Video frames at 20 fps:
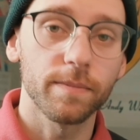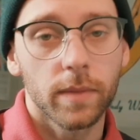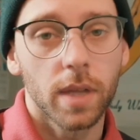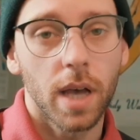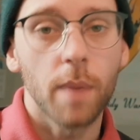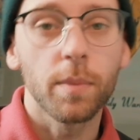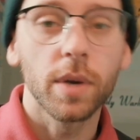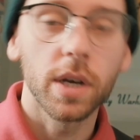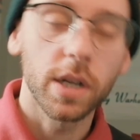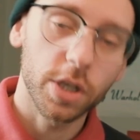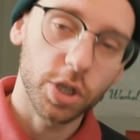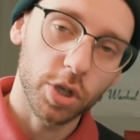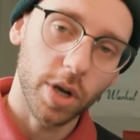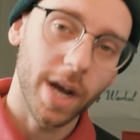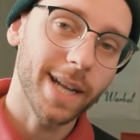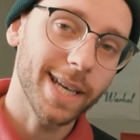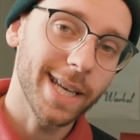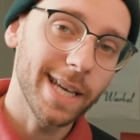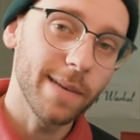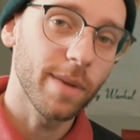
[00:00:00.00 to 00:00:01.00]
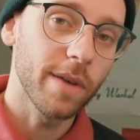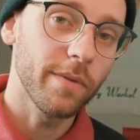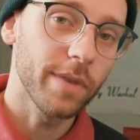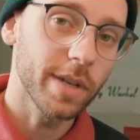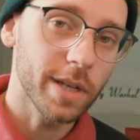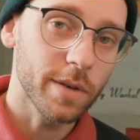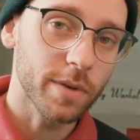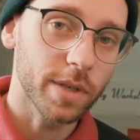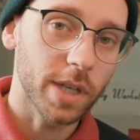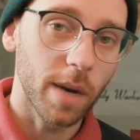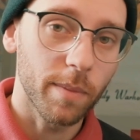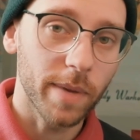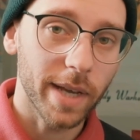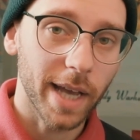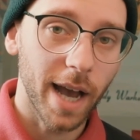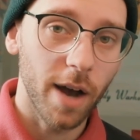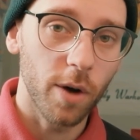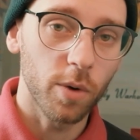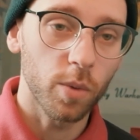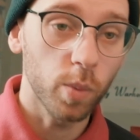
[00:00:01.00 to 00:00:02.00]
I'm going to try to keep my videos coming
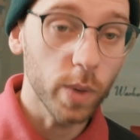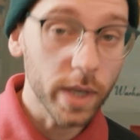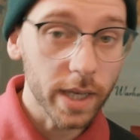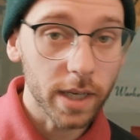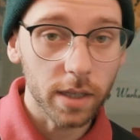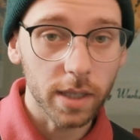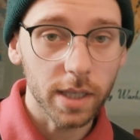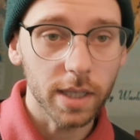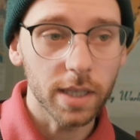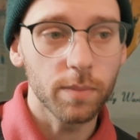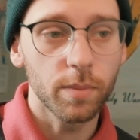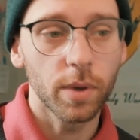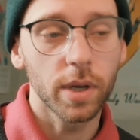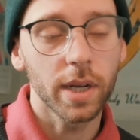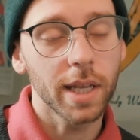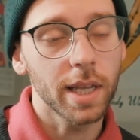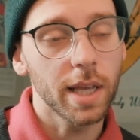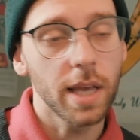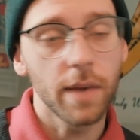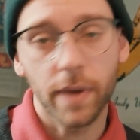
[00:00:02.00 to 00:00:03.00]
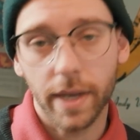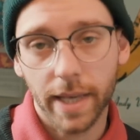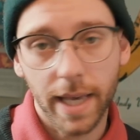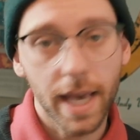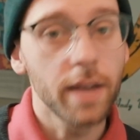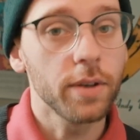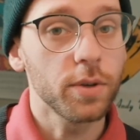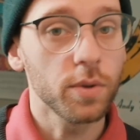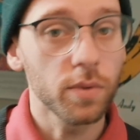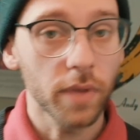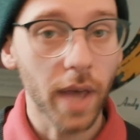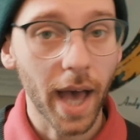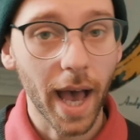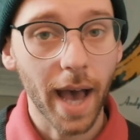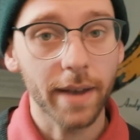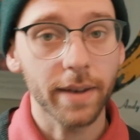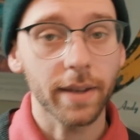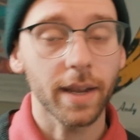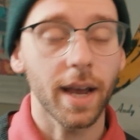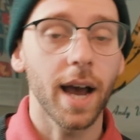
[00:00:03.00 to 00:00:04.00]
out weekly, but if I can't do
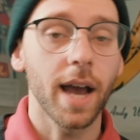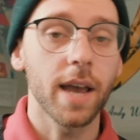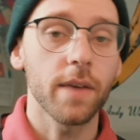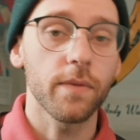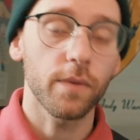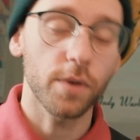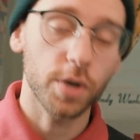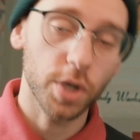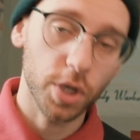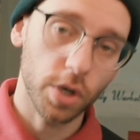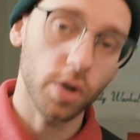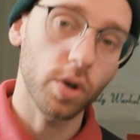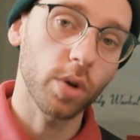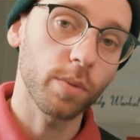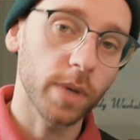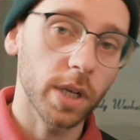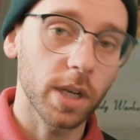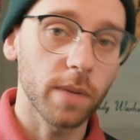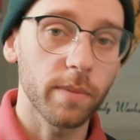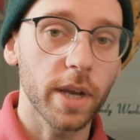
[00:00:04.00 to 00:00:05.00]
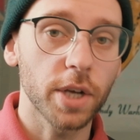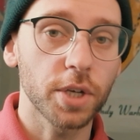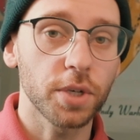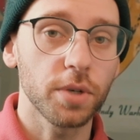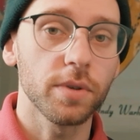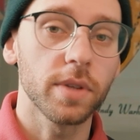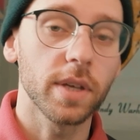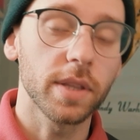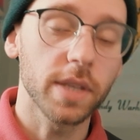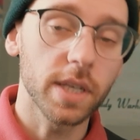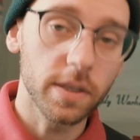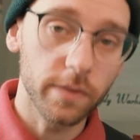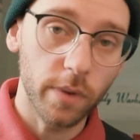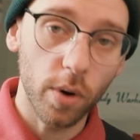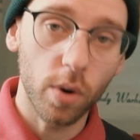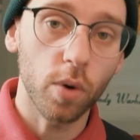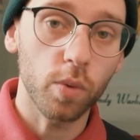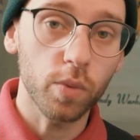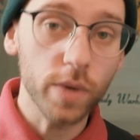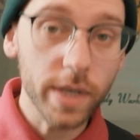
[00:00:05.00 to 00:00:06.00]
that, I for sure am going to make sure that these
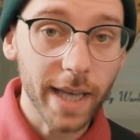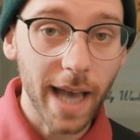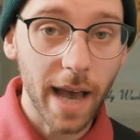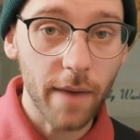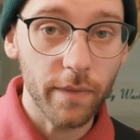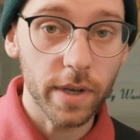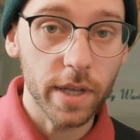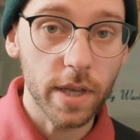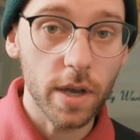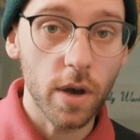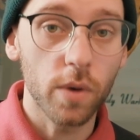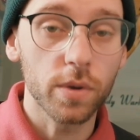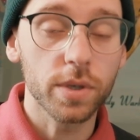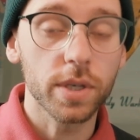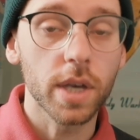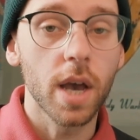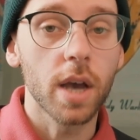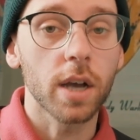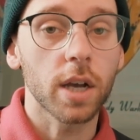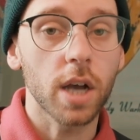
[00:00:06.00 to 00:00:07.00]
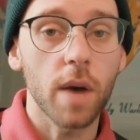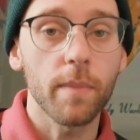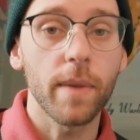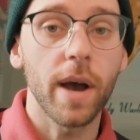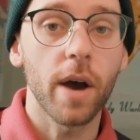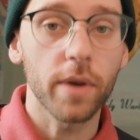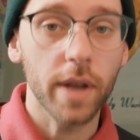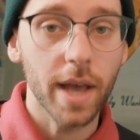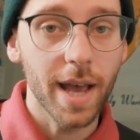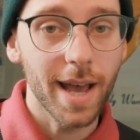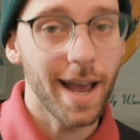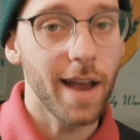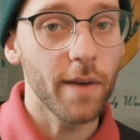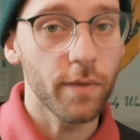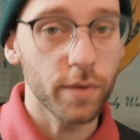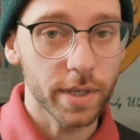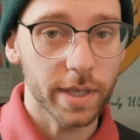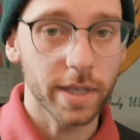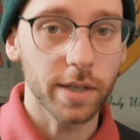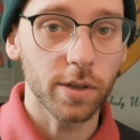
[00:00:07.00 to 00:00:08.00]
photo recap videos come out
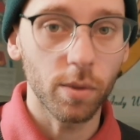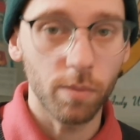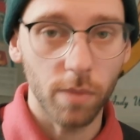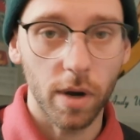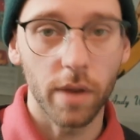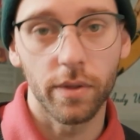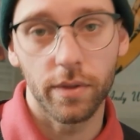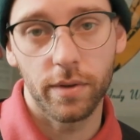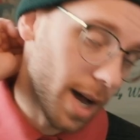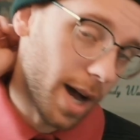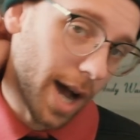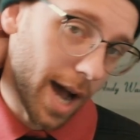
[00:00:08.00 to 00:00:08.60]
every single month.